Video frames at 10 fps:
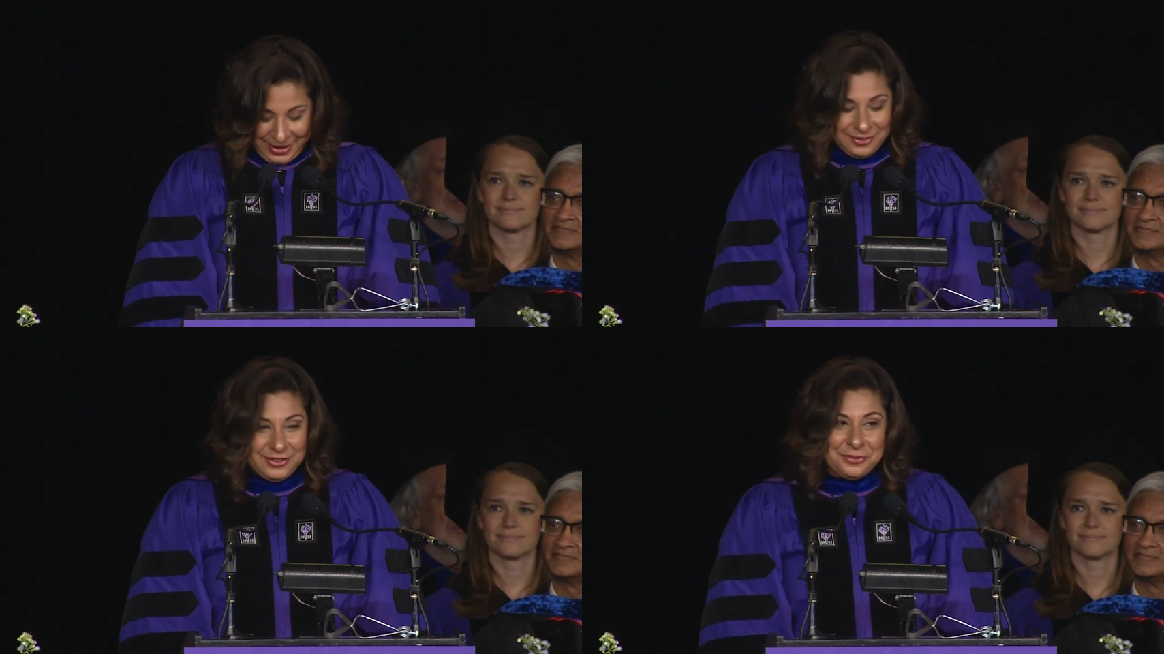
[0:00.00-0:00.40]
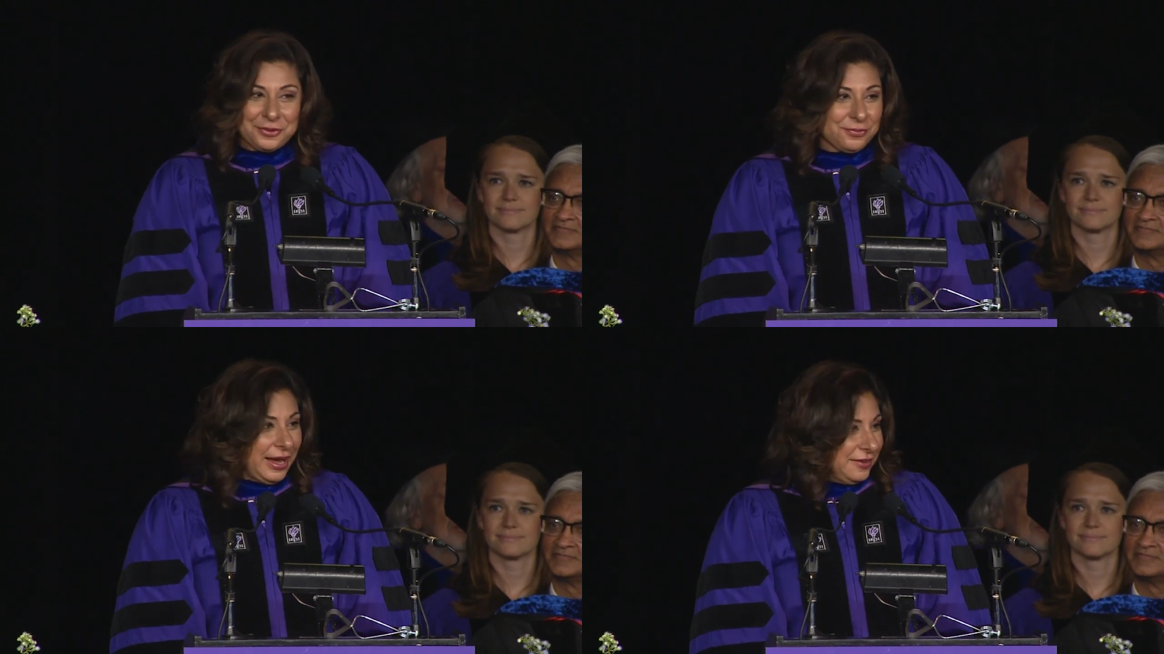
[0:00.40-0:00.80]
Speaker 1: and she
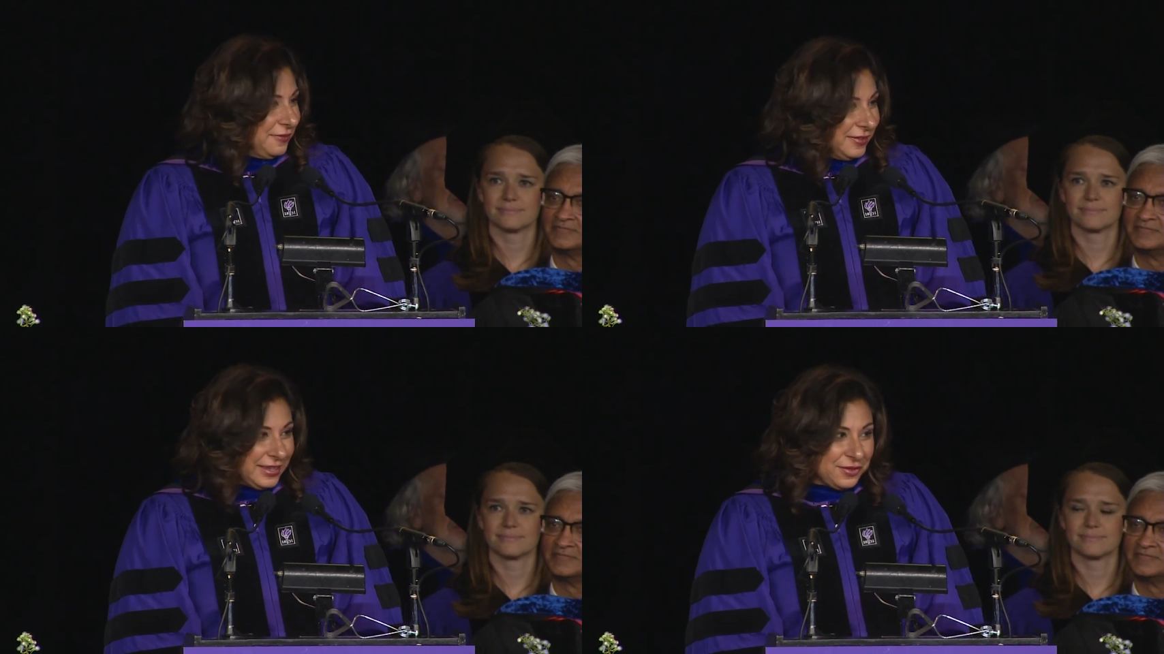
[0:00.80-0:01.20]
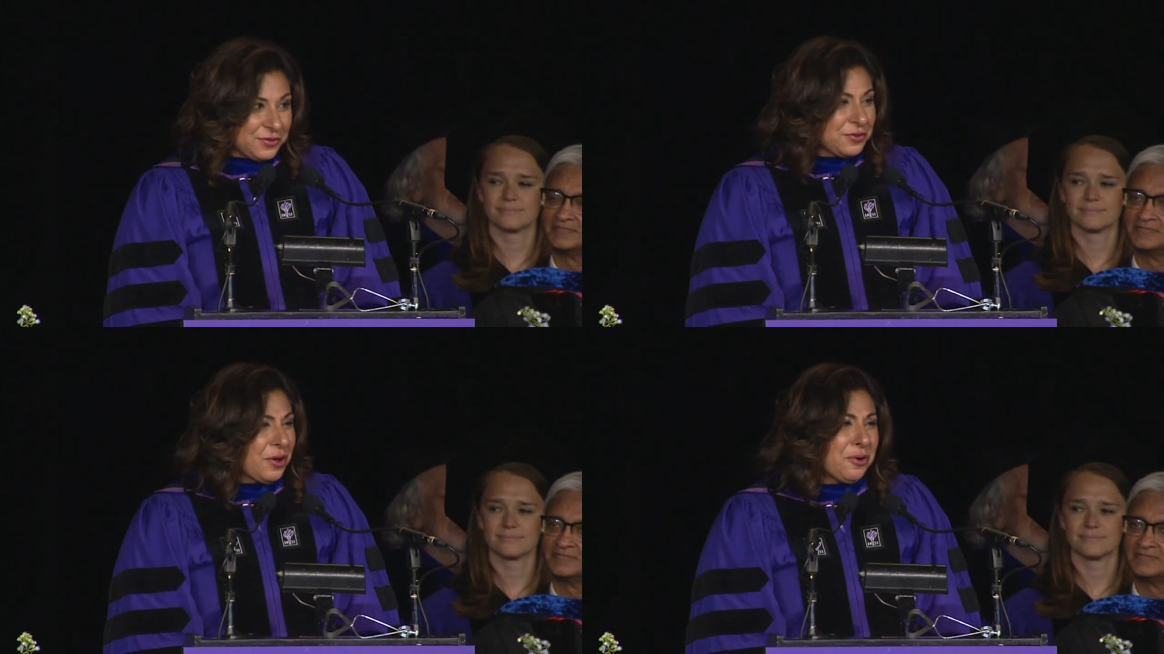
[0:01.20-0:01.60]
was rightfully
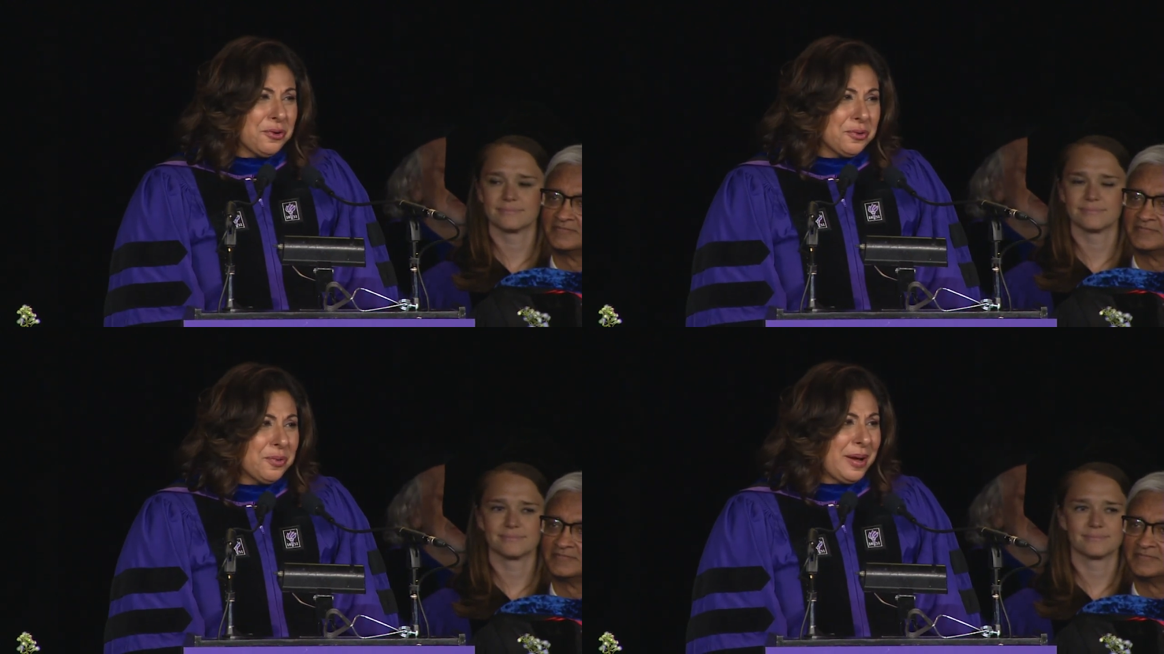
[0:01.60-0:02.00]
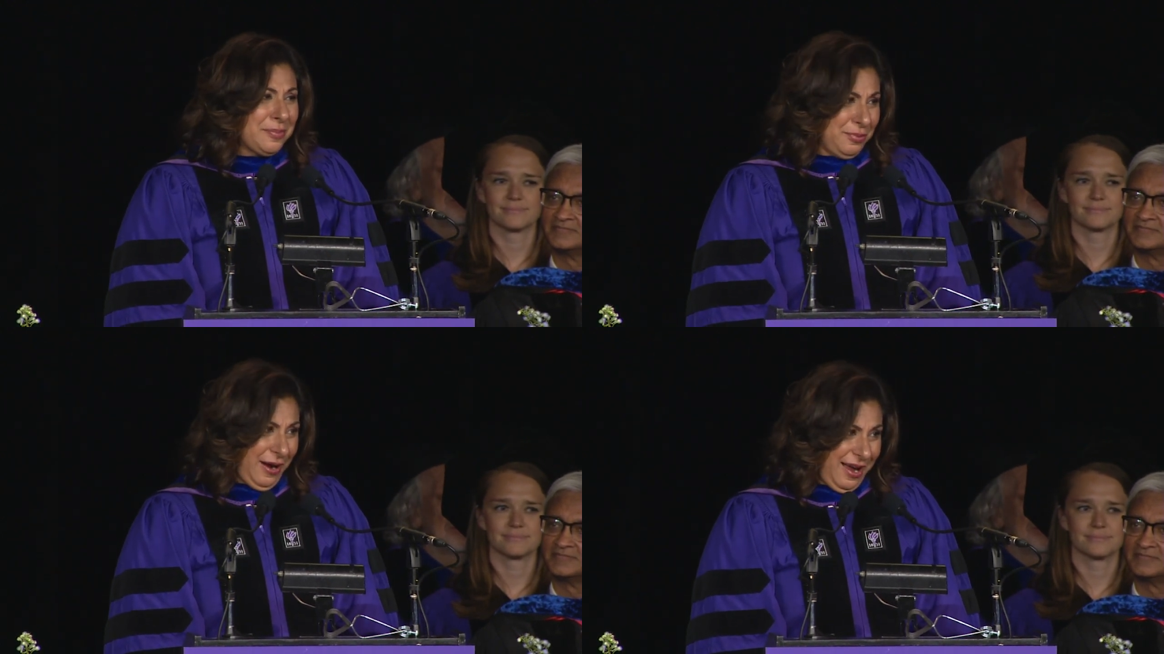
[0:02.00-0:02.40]
so
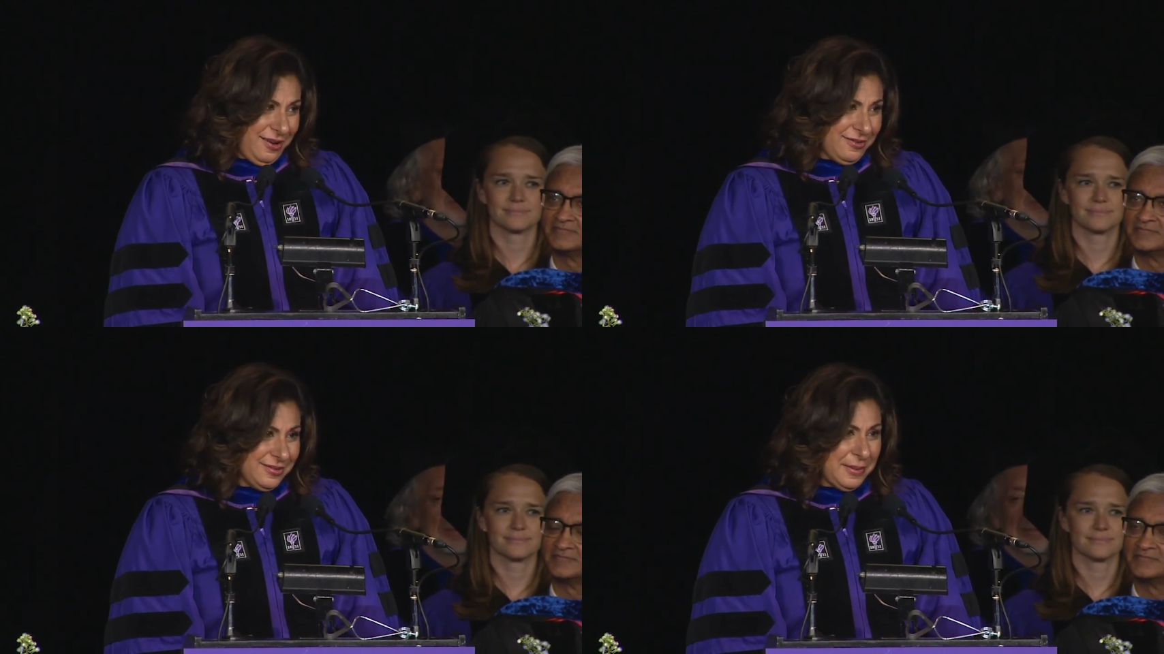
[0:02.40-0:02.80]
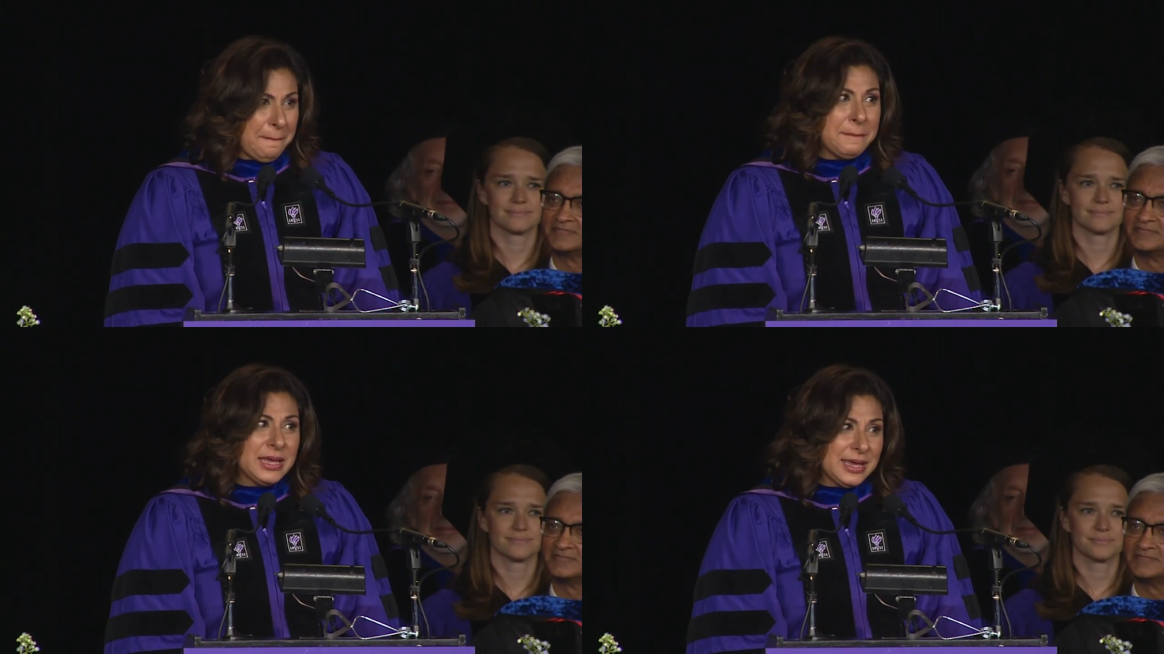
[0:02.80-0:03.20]
proud,
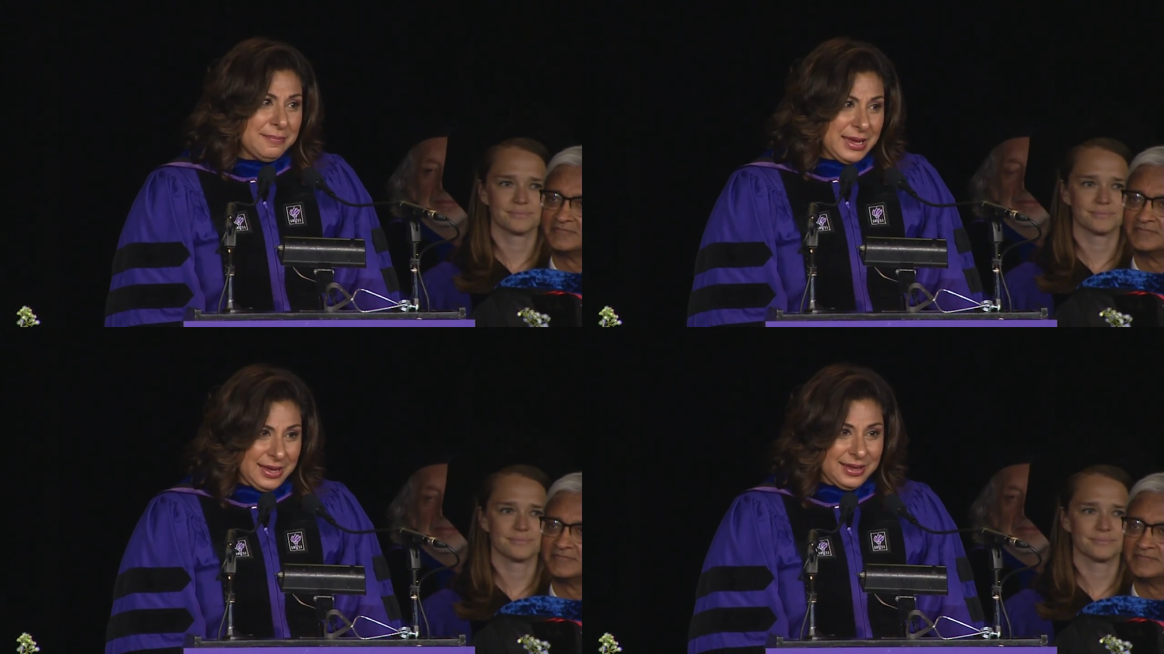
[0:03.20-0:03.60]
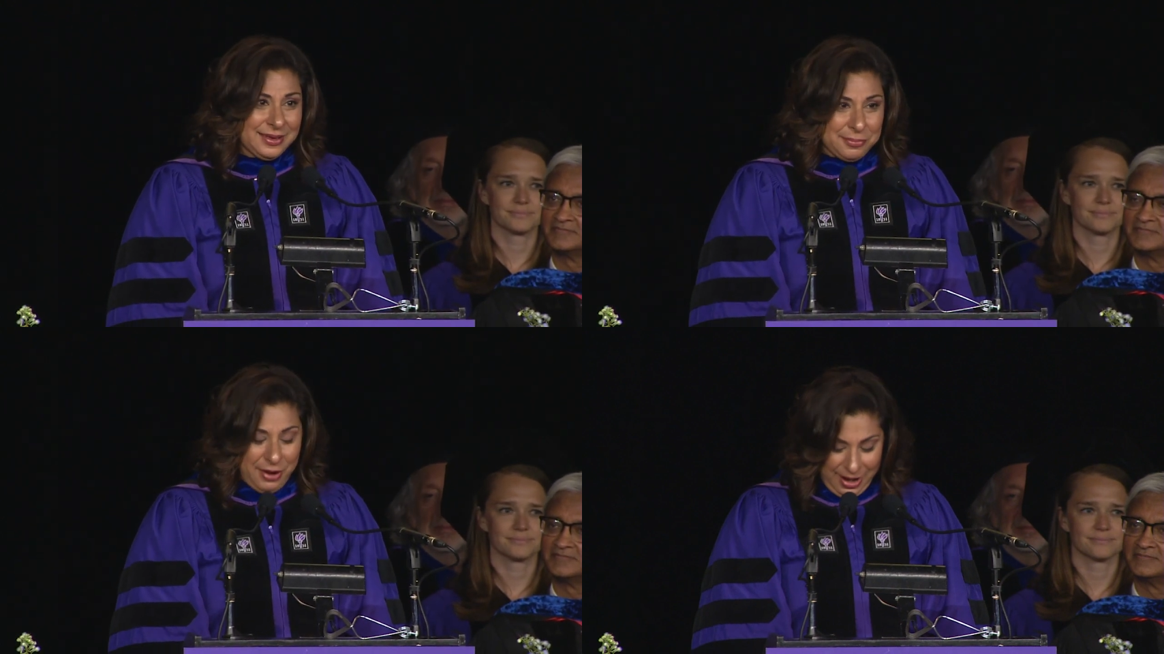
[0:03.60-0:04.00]

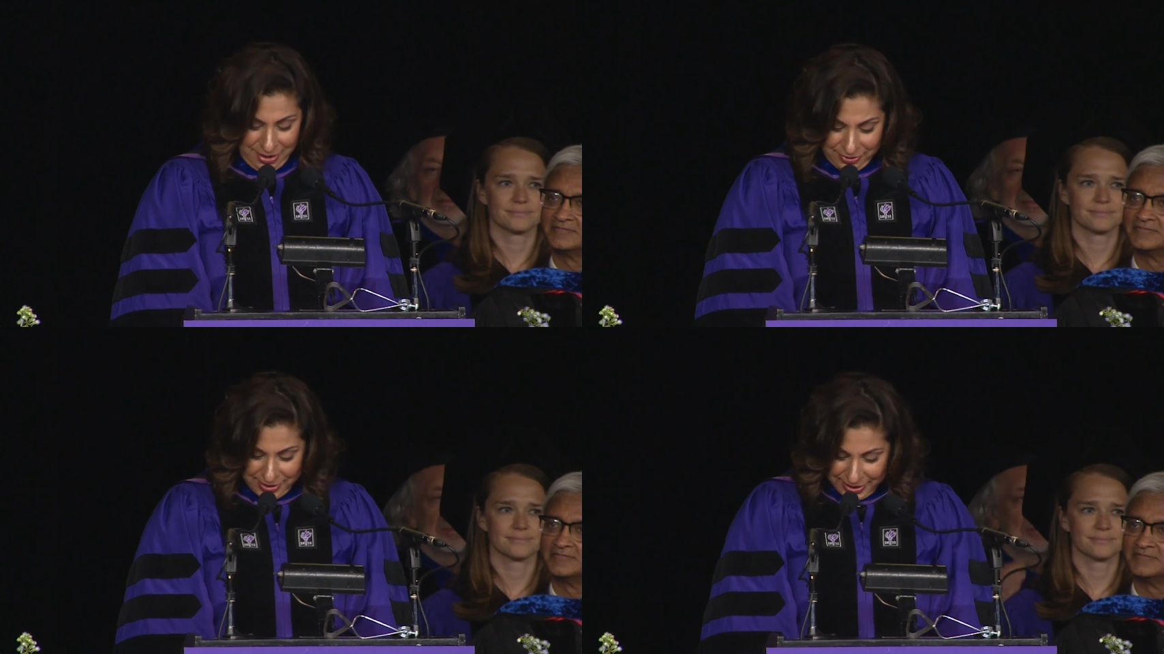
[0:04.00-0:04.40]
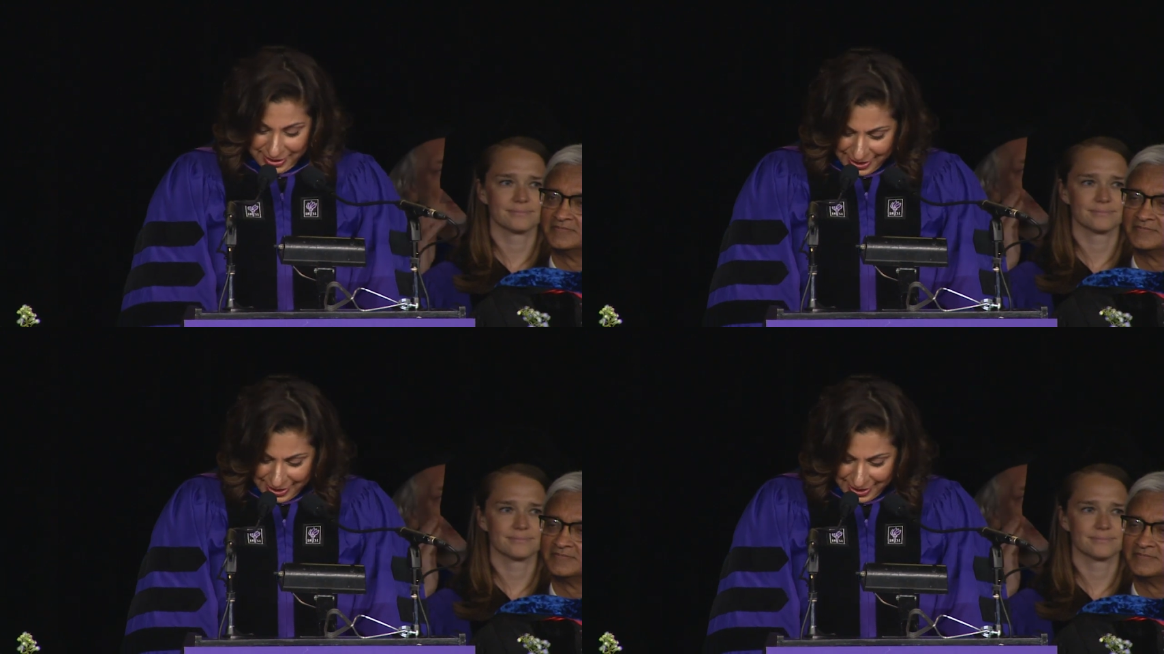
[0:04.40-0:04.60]
beaming proud.